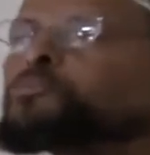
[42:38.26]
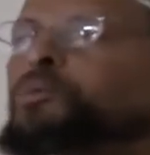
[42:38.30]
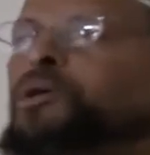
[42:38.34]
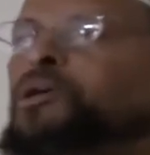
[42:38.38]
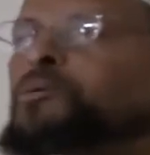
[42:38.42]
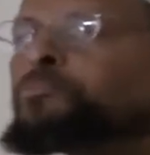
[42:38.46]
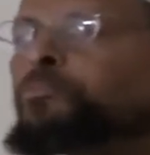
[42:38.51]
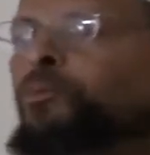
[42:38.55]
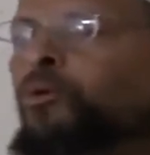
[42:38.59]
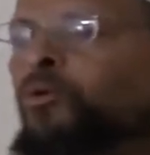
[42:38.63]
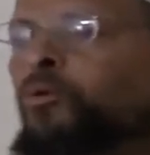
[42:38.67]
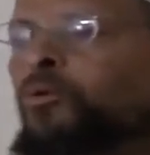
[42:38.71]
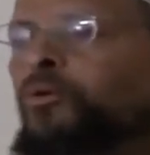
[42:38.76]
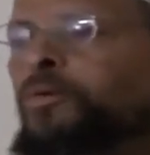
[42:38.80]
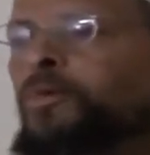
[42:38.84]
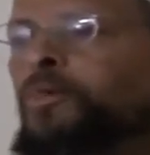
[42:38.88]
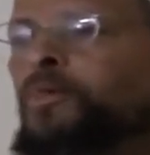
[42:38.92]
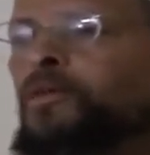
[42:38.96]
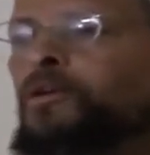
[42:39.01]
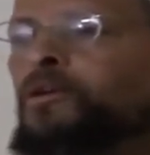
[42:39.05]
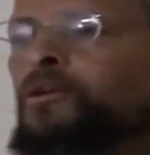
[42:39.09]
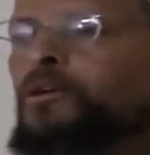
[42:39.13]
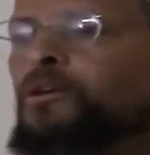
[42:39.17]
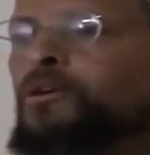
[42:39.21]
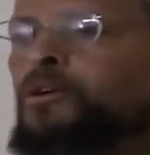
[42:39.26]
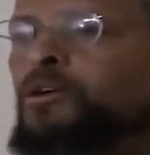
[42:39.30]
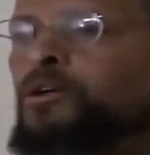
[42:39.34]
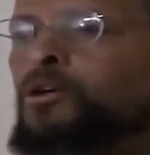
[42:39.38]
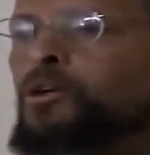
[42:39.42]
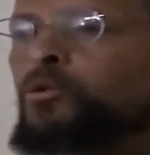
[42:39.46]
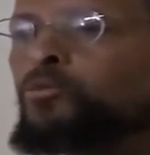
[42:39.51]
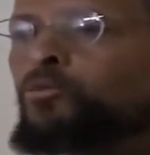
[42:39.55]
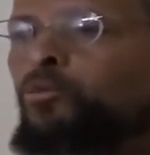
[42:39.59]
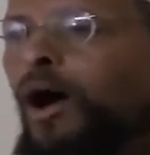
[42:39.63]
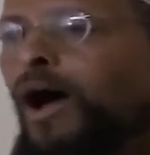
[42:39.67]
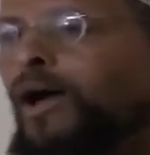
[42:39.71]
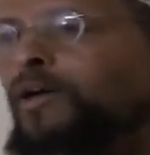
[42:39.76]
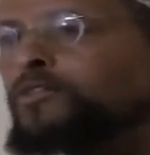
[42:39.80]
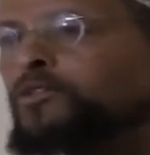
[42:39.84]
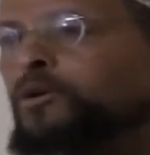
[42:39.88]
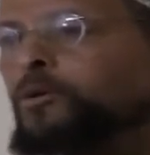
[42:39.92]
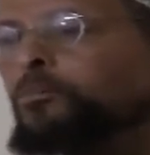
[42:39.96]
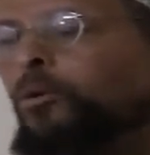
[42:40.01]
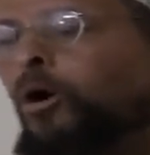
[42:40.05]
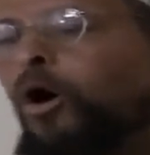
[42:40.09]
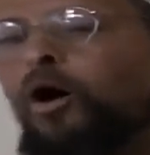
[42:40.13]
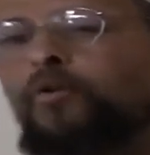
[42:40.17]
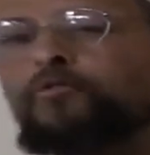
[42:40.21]
people? He didn't write
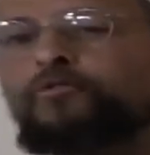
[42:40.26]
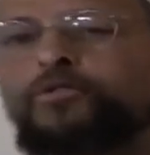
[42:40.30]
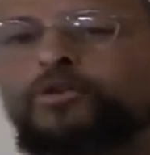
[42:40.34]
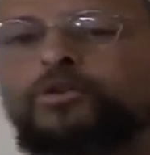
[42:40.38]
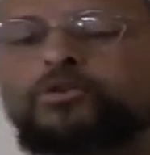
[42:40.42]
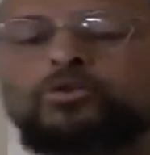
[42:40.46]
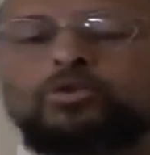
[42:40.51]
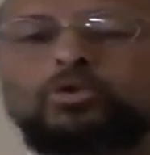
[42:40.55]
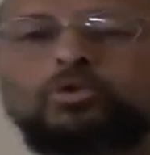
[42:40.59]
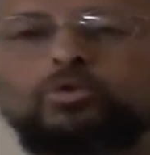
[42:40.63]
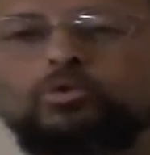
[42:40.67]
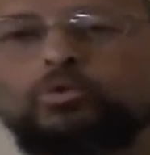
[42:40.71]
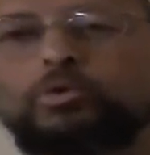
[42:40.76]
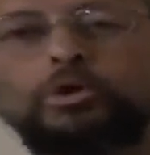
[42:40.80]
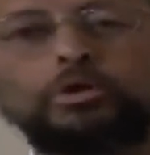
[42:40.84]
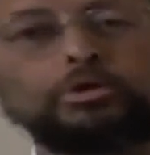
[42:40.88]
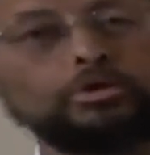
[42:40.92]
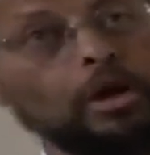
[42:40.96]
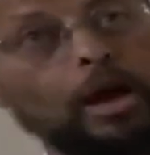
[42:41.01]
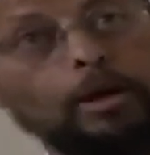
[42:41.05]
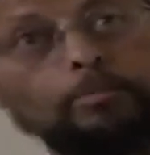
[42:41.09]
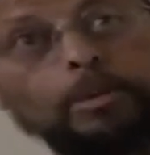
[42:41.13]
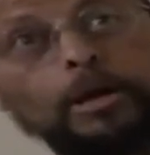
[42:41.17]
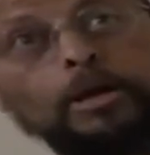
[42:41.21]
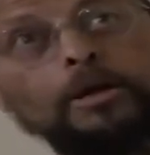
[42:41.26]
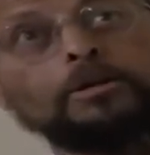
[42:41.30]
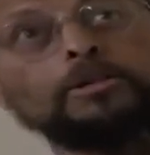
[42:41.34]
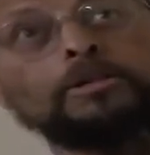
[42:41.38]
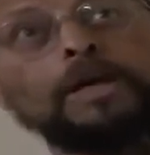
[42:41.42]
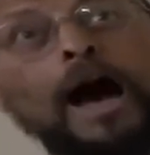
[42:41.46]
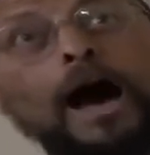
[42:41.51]
them off in two weeks. I made